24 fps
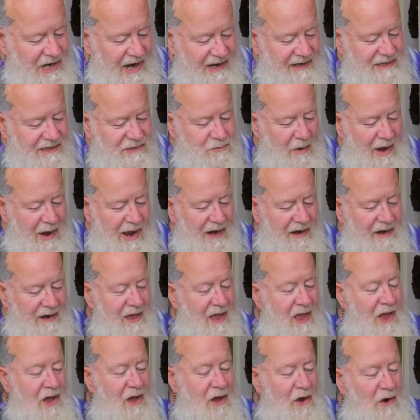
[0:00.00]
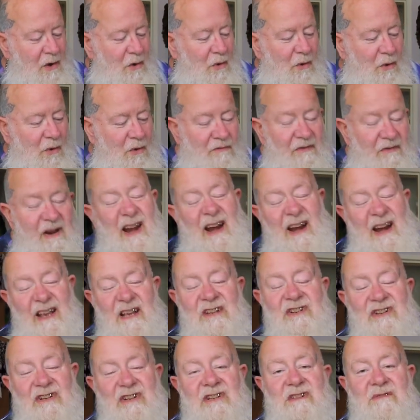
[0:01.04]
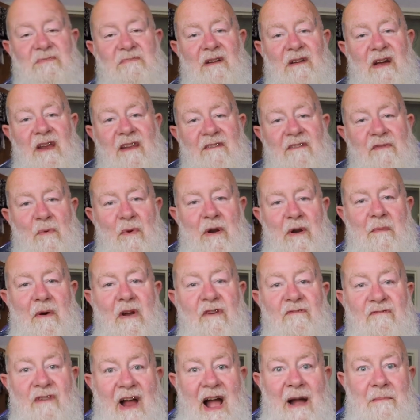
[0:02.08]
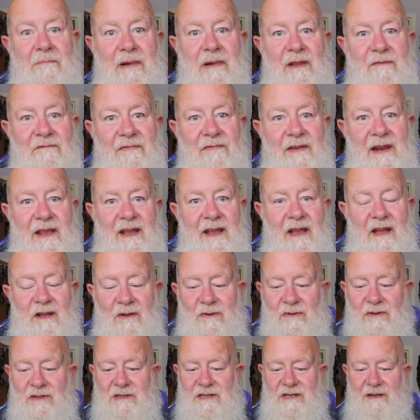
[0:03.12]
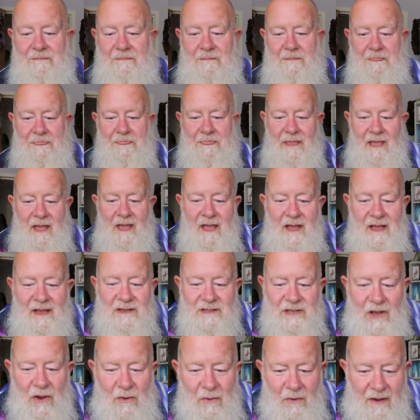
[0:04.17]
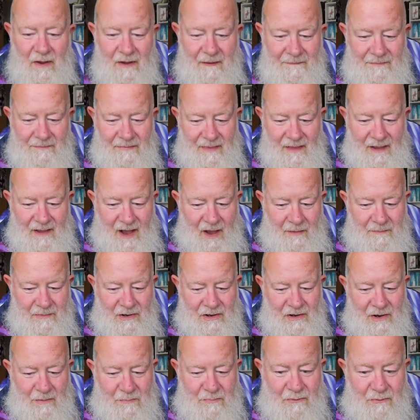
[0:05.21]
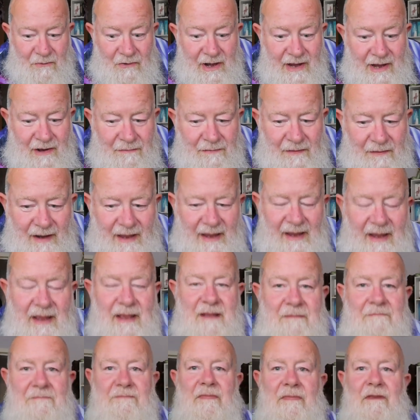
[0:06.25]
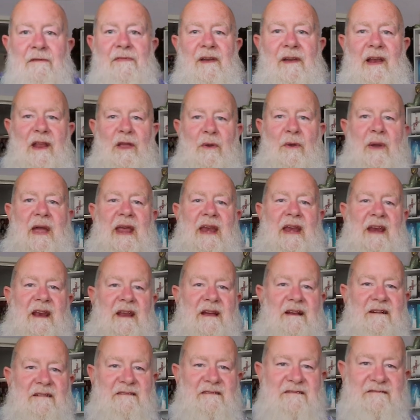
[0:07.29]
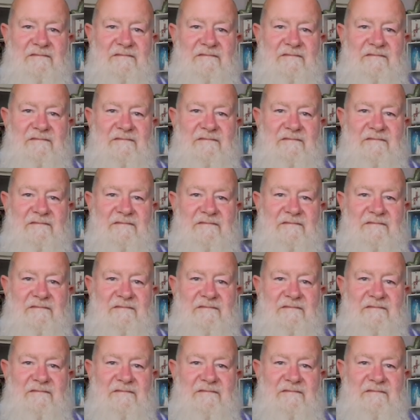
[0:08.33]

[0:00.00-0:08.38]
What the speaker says: Chalice Well, or really it's just another one of my rambling videos. So I'm going to briefly fill you in.